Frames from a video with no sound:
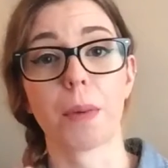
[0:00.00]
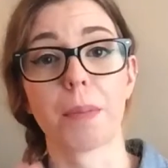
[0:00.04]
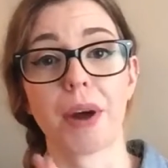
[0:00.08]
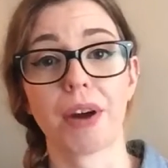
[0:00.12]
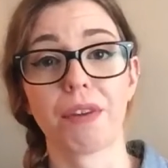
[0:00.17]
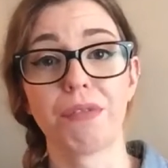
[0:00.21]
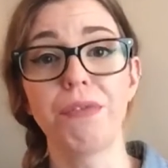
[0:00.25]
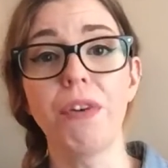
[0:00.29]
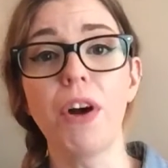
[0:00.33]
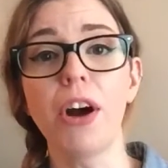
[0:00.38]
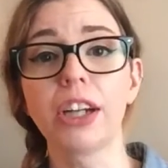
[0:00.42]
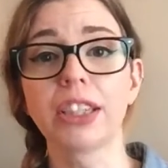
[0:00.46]
my
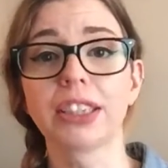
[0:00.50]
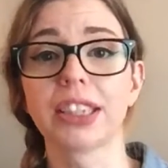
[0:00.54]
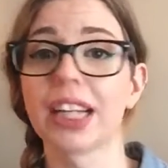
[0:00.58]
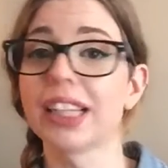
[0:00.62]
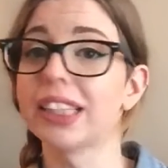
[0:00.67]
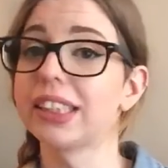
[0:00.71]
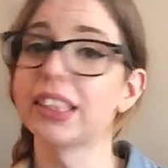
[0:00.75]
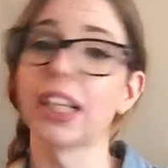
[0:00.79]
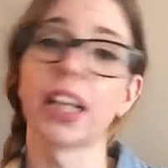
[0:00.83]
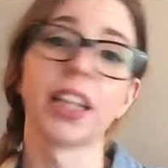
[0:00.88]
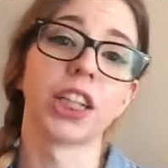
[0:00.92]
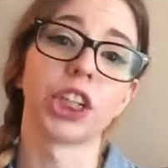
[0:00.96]
fox that
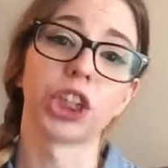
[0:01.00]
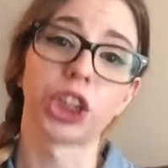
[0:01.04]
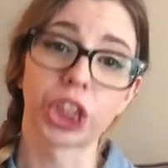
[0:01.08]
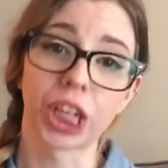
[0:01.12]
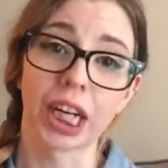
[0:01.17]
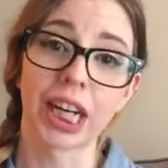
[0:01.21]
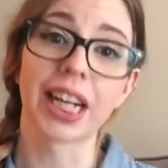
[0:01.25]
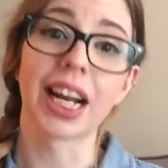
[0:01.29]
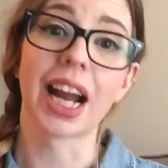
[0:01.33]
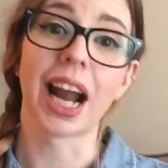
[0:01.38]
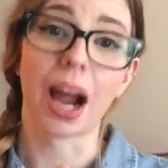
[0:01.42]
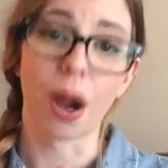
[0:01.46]
it's not the
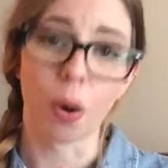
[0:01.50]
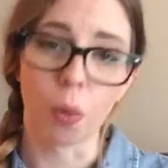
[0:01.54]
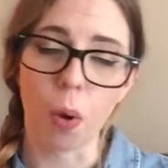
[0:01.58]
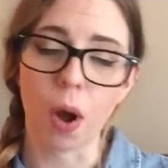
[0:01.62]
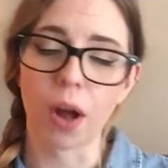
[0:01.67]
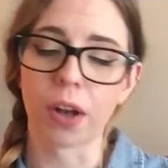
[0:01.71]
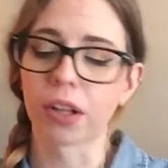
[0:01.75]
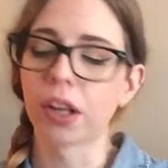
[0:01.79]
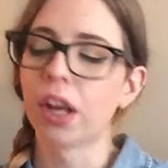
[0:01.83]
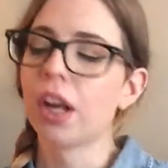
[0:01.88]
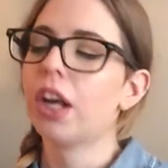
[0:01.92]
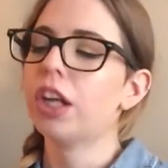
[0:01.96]
shade that I
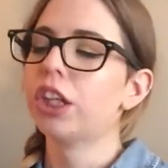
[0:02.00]
want.